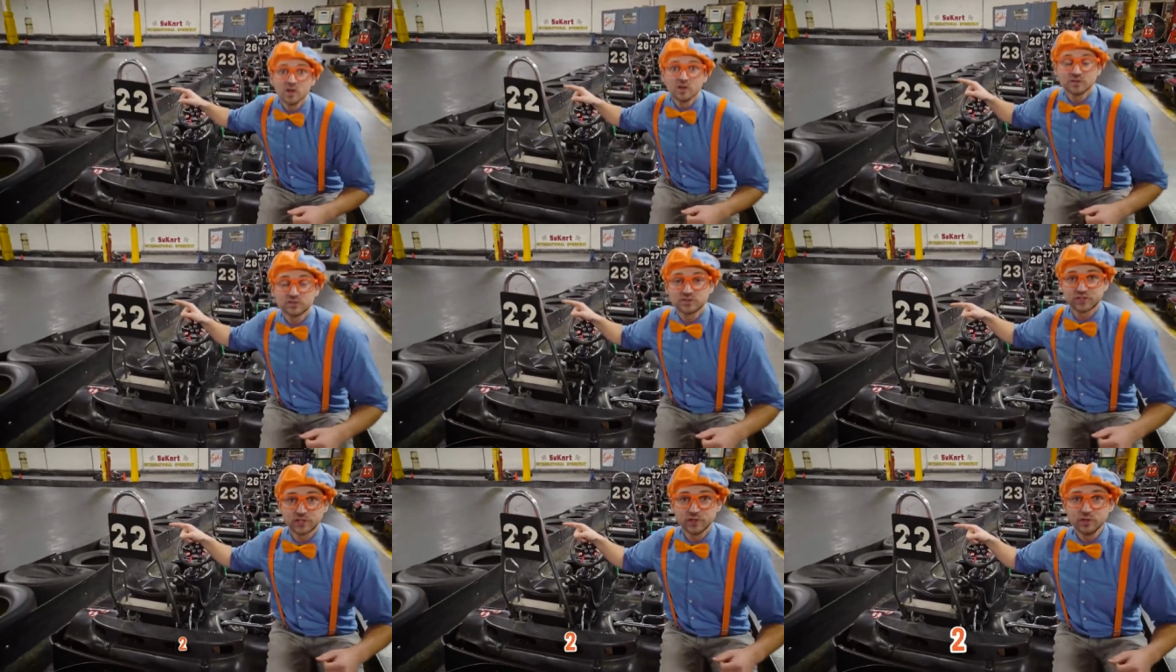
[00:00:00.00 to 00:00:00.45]

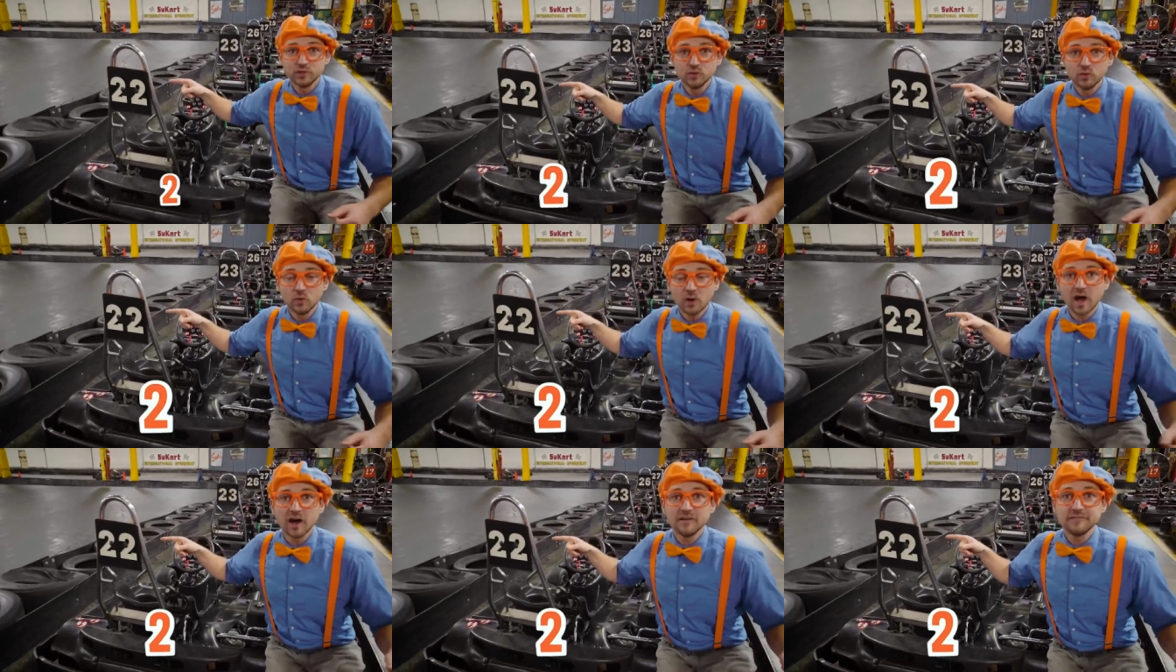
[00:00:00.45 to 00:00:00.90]
Two
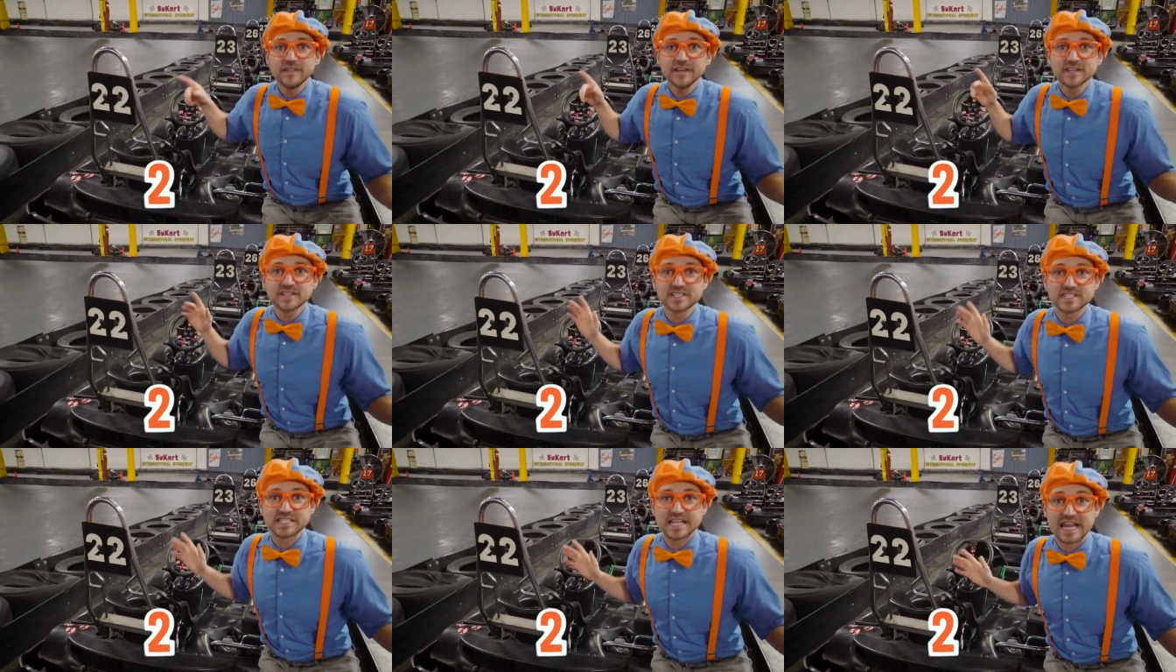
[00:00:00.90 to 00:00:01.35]
of the
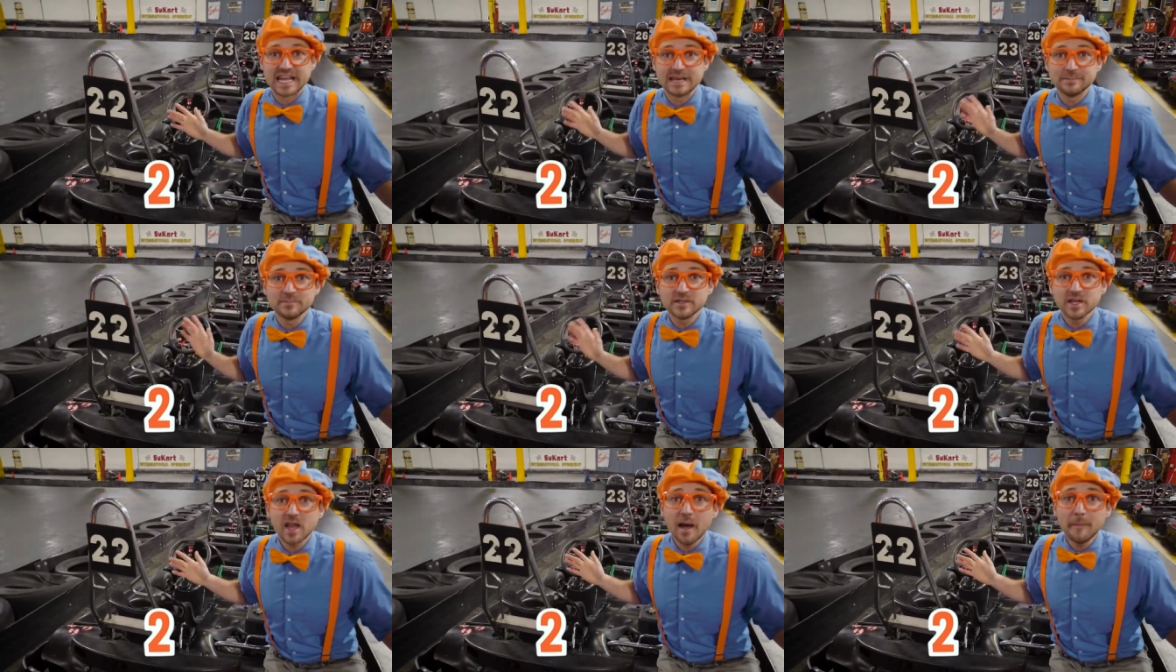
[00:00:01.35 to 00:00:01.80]

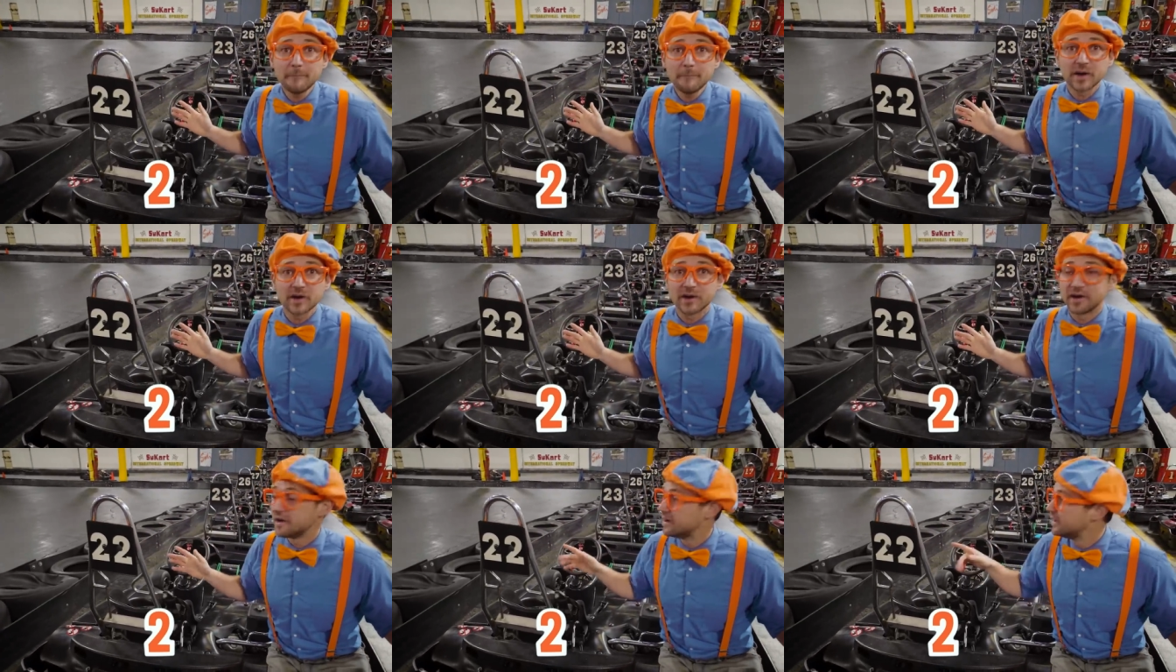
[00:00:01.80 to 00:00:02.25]
same
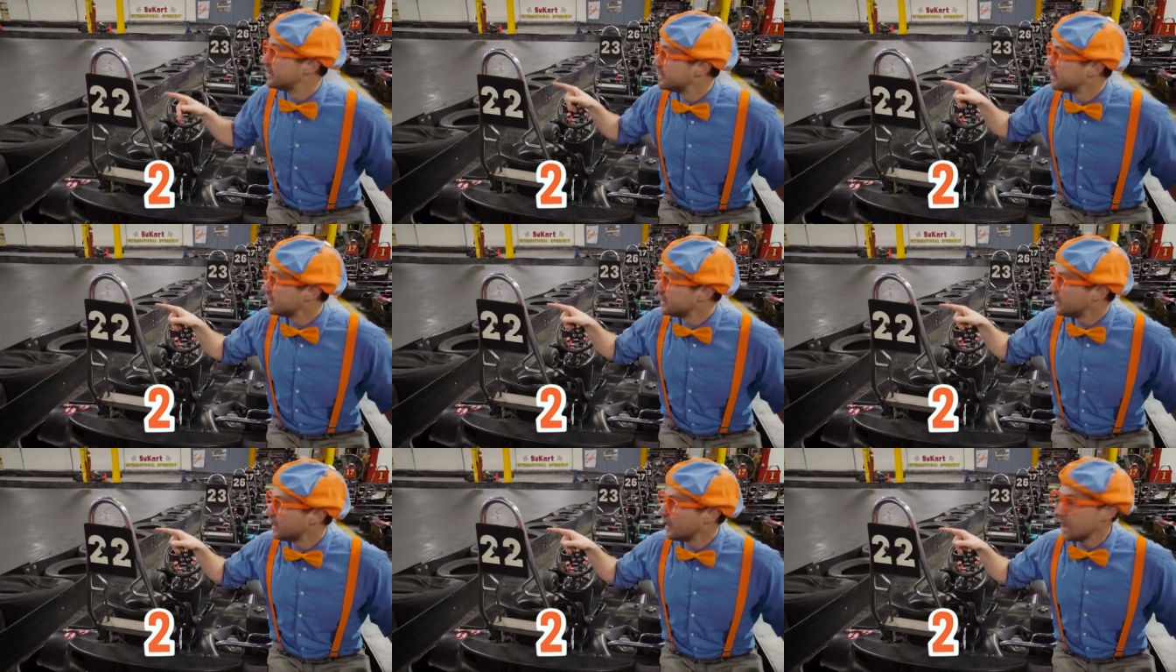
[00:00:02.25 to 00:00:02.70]
number.
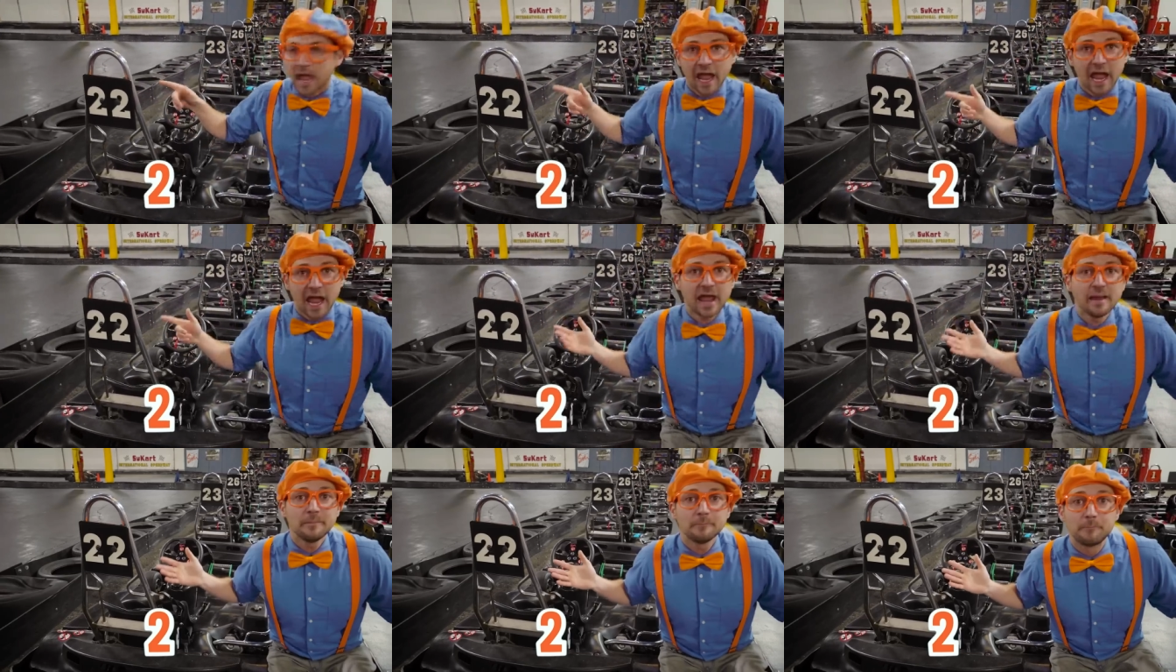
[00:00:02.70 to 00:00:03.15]

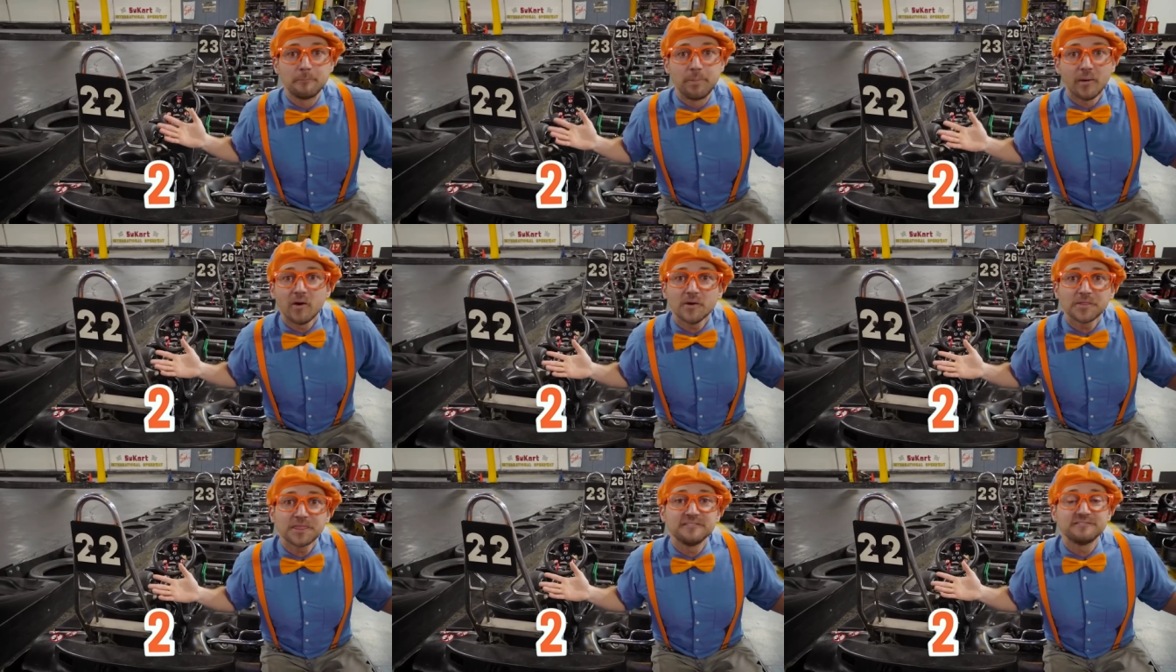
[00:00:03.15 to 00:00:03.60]
And
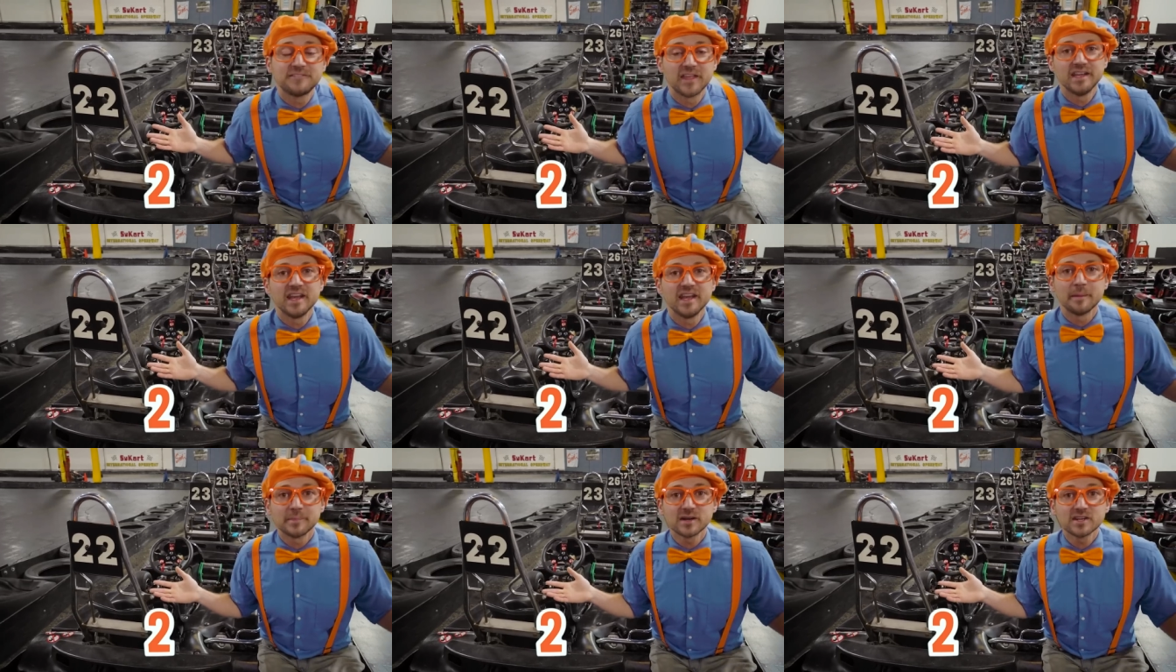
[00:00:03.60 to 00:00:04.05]
both of the
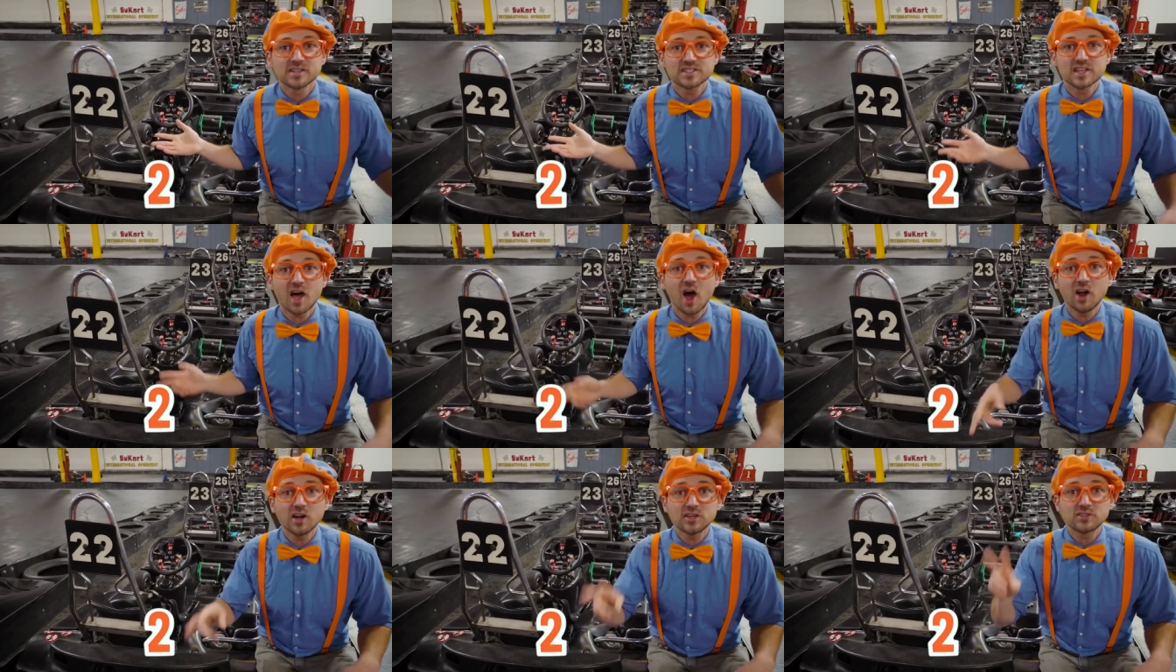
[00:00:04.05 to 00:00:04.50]
numbers are